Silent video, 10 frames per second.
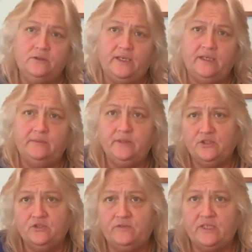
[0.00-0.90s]
Okay, I'm
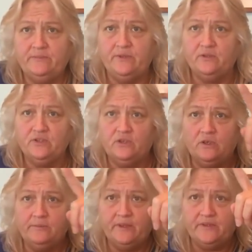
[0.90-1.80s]
not sure if that's better.
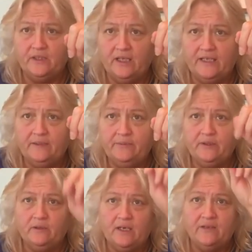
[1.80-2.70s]
Sorry about the light up
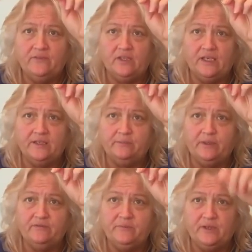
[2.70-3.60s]
here. I have the light
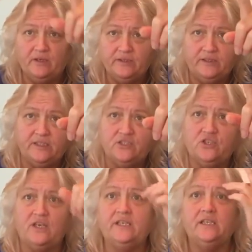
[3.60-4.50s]
above me on and it's
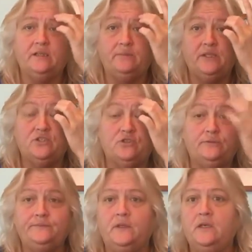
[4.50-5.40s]
shining in the
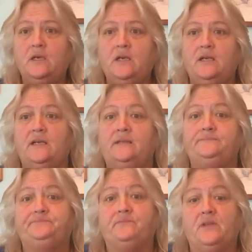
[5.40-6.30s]
picture.
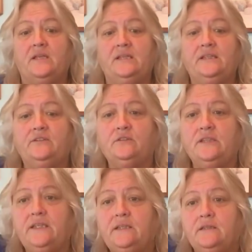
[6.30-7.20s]
It
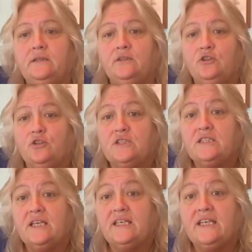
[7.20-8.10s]
literally looks
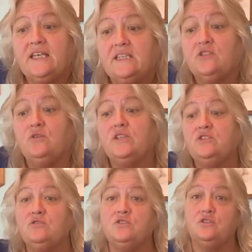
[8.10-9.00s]
like it's
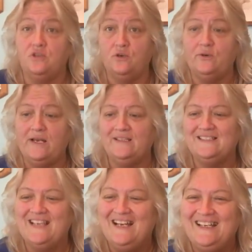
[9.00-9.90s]
going to snow
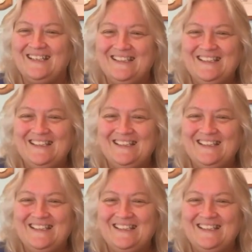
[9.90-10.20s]
outside,